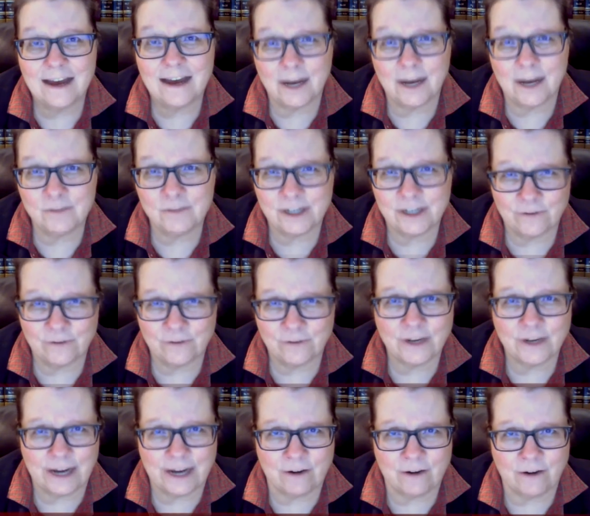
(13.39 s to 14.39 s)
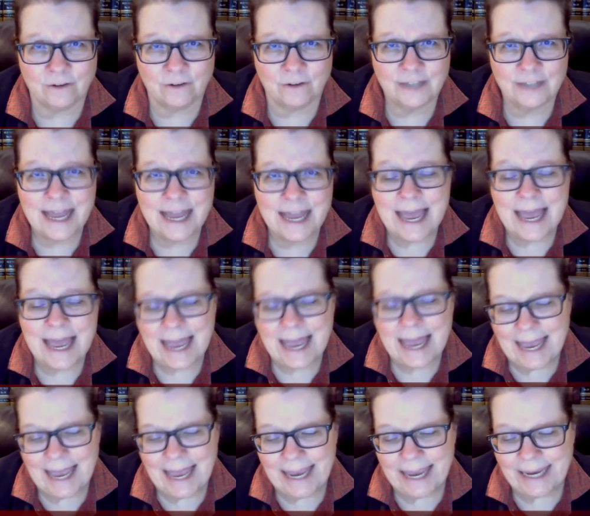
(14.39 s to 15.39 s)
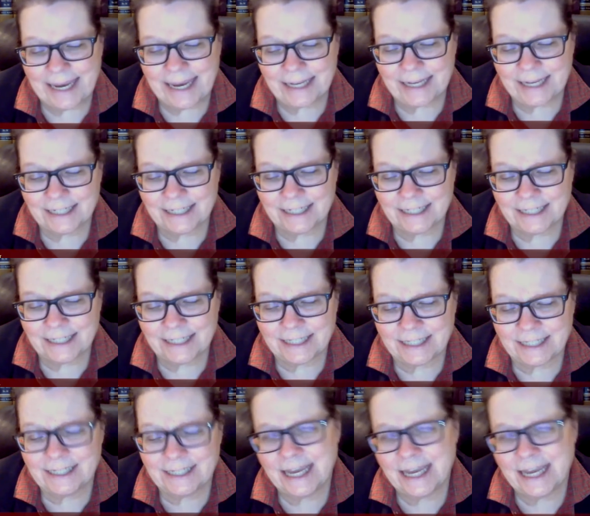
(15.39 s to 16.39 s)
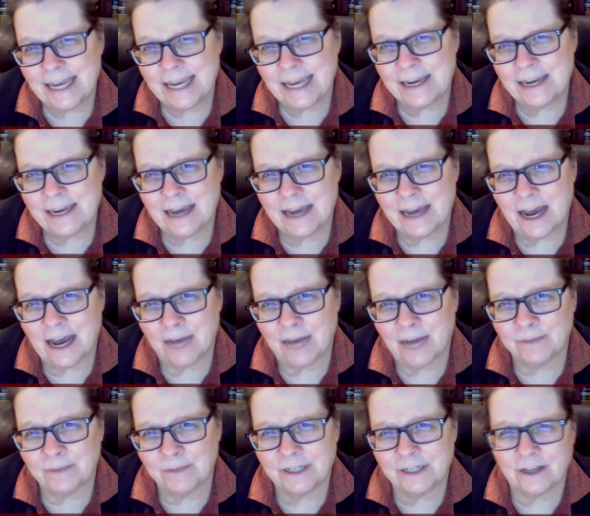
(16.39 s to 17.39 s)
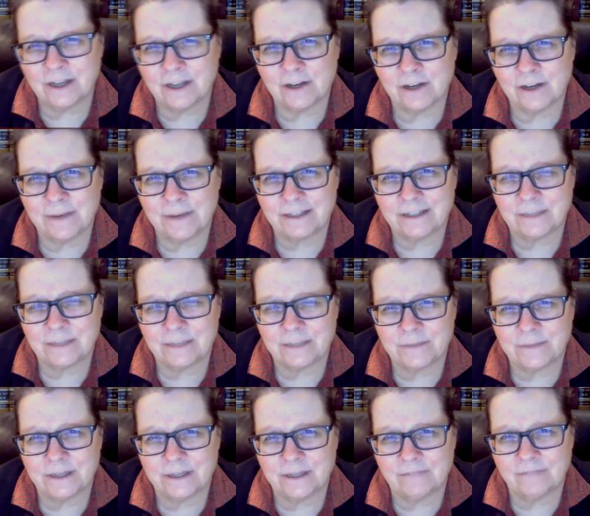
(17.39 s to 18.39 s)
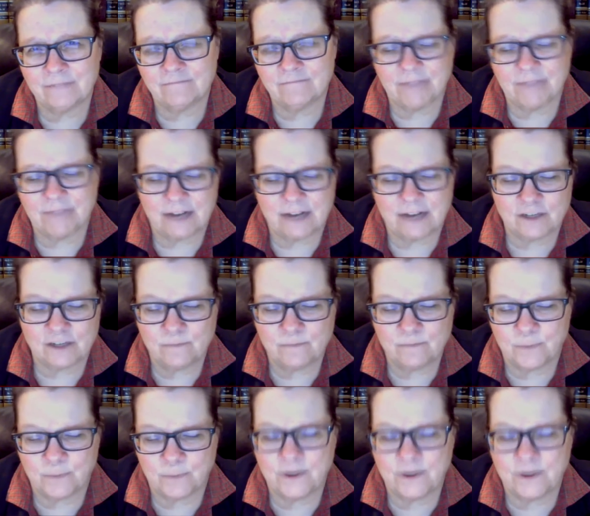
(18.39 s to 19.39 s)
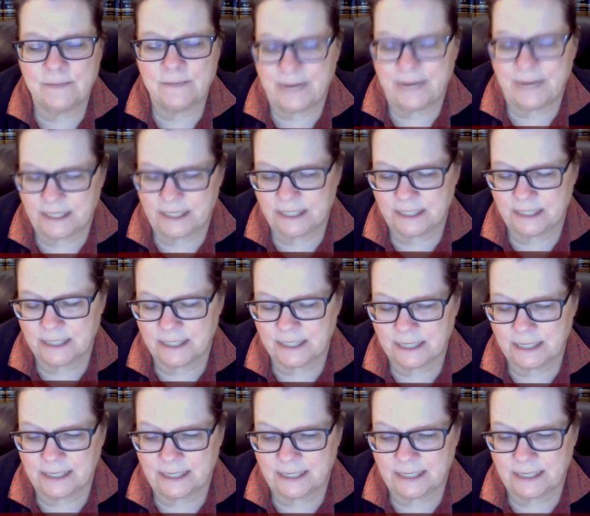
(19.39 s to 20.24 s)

I'm Jennifer Carroll, and today I'm going to talk about something actually pretty basic,